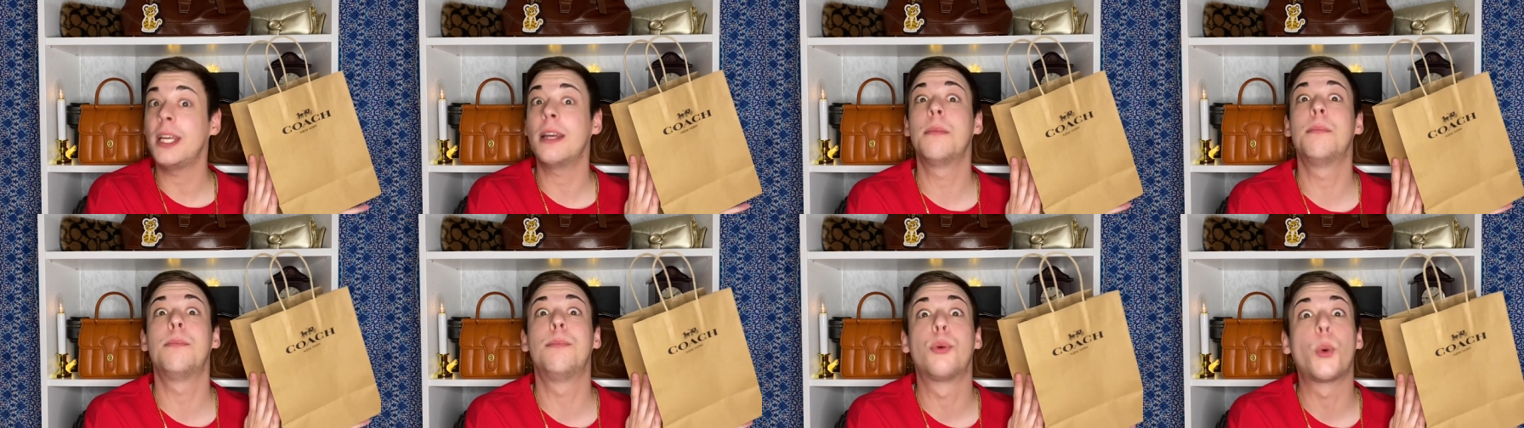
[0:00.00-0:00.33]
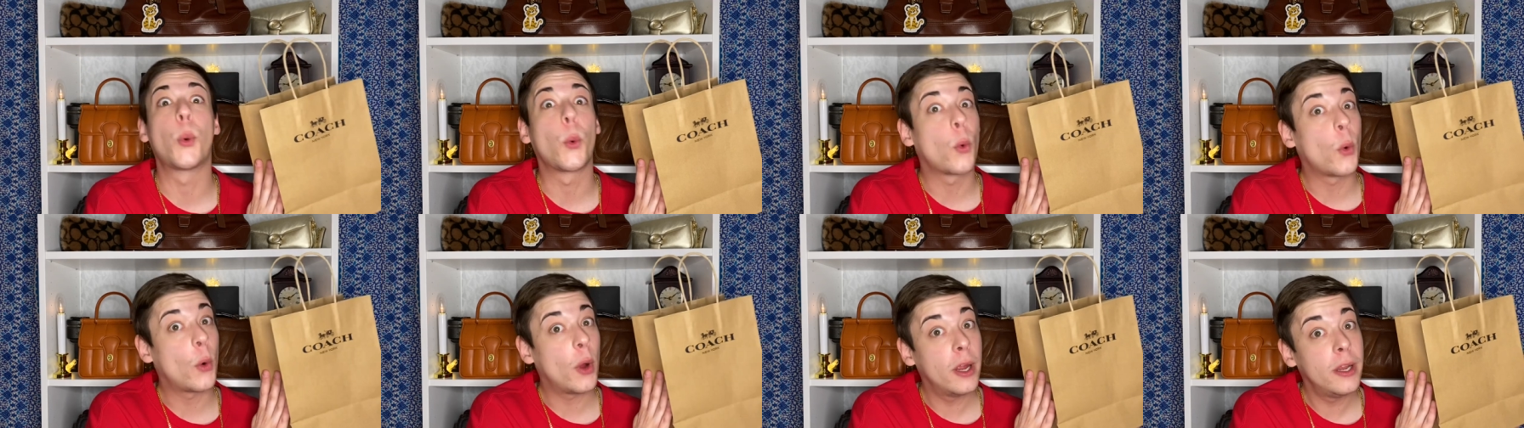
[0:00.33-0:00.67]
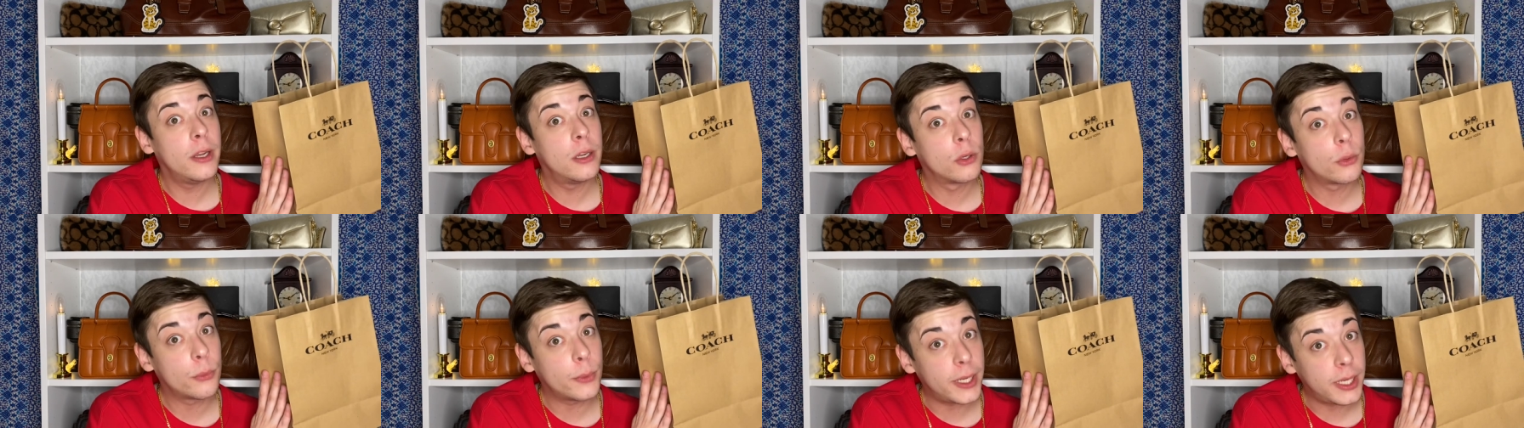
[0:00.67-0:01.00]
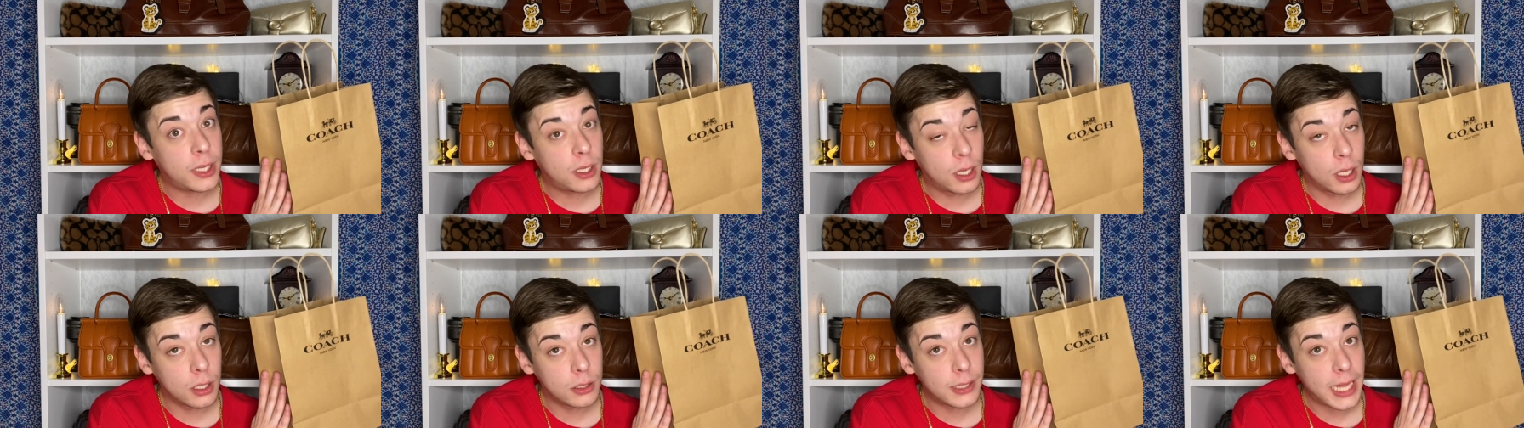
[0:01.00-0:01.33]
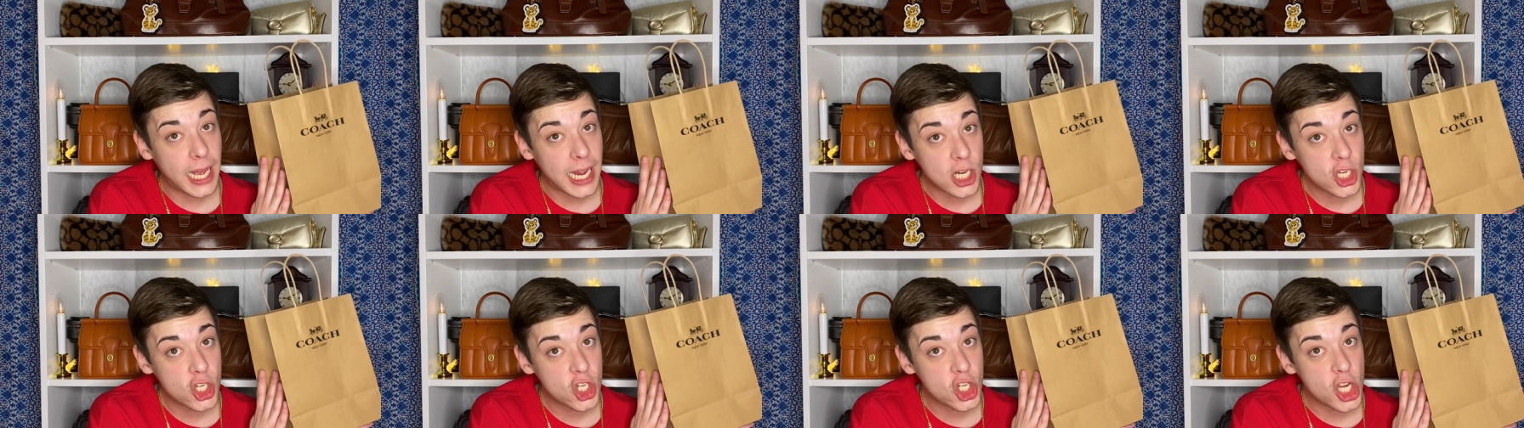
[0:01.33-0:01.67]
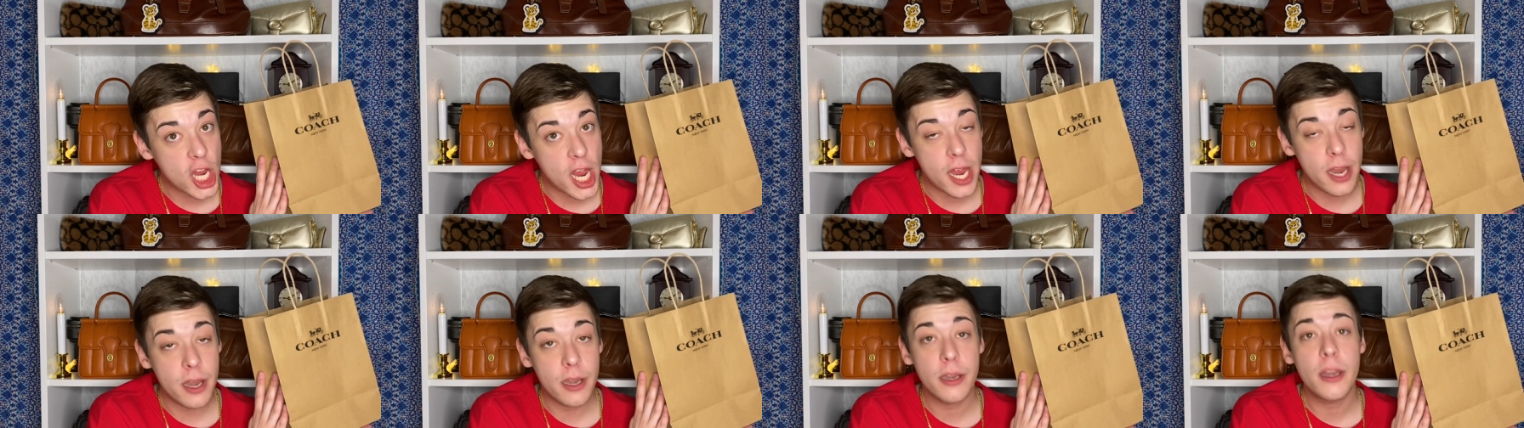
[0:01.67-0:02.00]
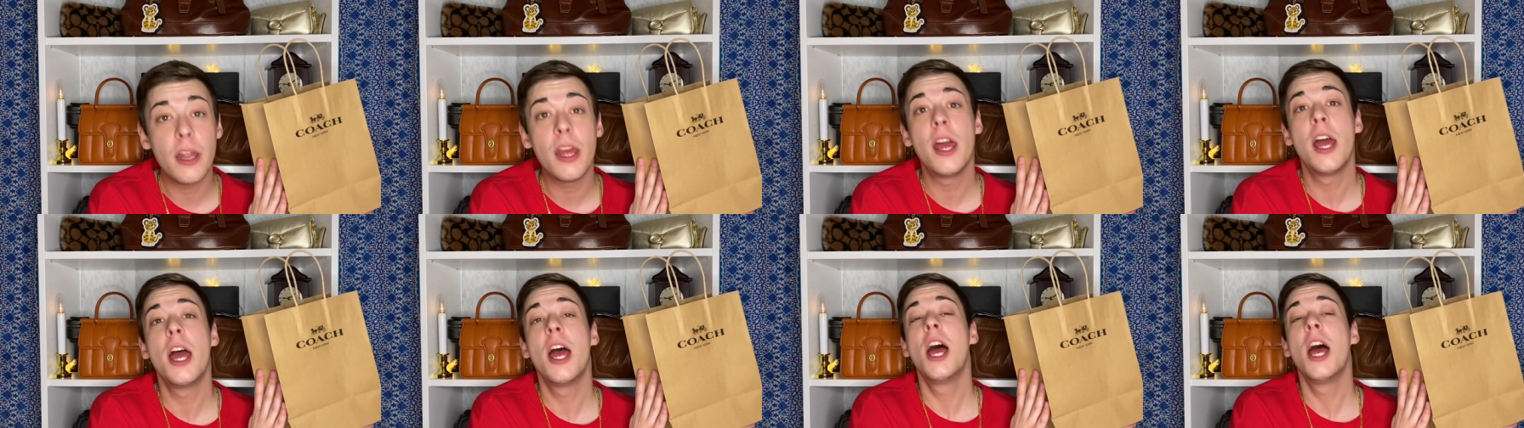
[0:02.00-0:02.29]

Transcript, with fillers: embroidery collection,